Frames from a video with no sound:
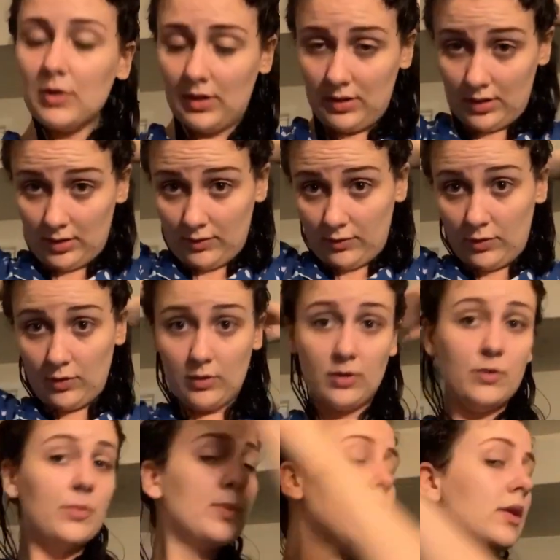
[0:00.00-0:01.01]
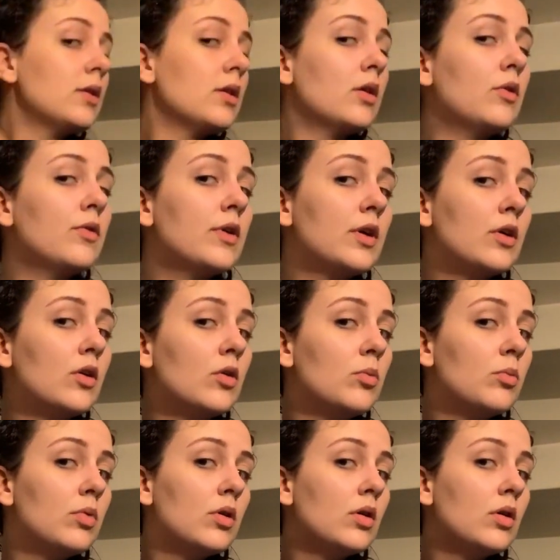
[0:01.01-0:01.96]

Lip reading: I'm really not full of myself, I hope.